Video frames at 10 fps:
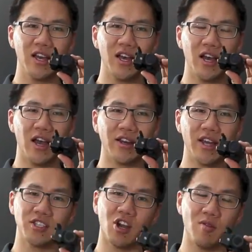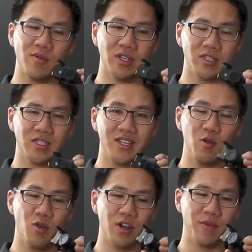Knights Armament
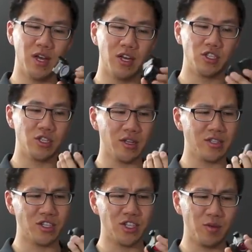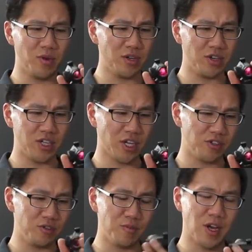T1, I think it's a Gen 1 or Gen
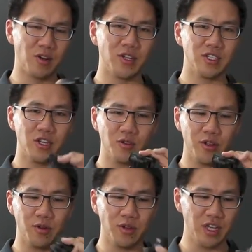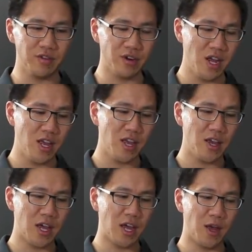2 mount. It's also a throw lever.
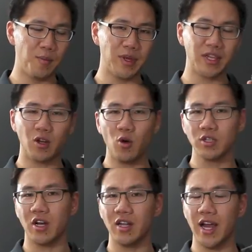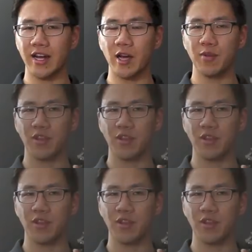But the holes all line up, the